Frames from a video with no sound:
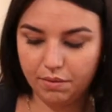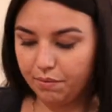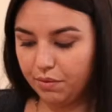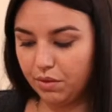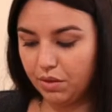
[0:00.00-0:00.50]

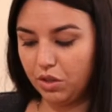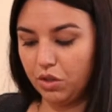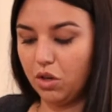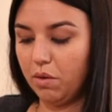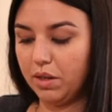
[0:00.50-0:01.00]
You're
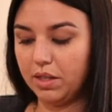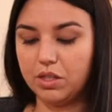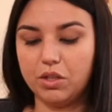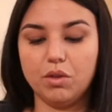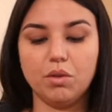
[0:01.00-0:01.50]
going
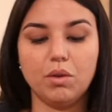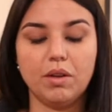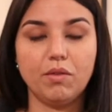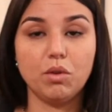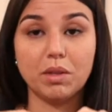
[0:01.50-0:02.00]
to,
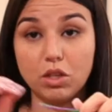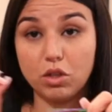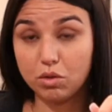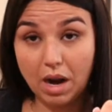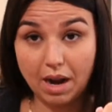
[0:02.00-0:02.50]
you do
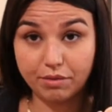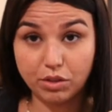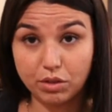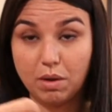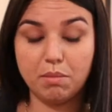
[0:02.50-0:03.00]
not have to use a
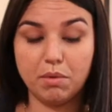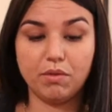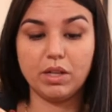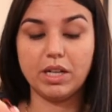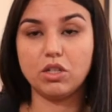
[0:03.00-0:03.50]
weight, but if you'd
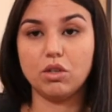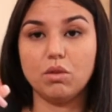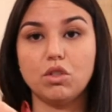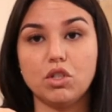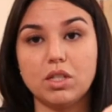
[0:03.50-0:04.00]
like to,
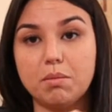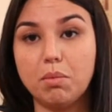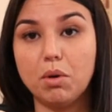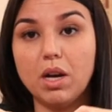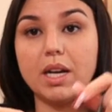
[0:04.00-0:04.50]
just put
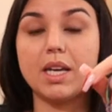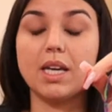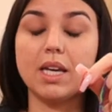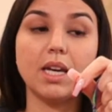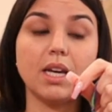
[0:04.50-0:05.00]
a
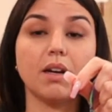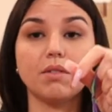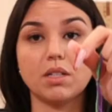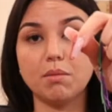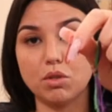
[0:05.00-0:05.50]
key of
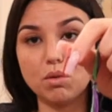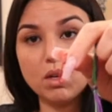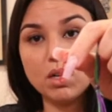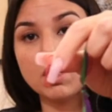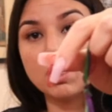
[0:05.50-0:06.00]
some sort
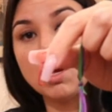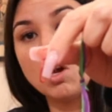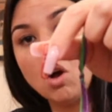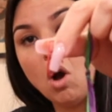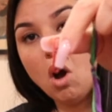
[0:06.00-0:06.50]

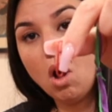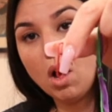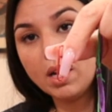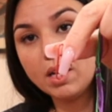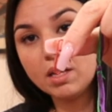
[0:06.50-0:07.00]

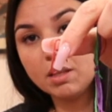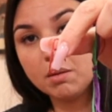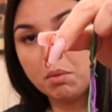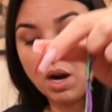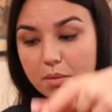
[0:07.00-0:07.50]
on the
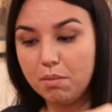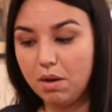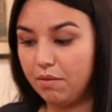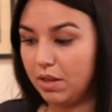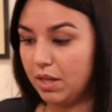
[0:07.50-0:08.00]
bottom of
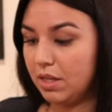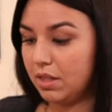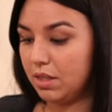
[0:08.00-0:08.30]
this.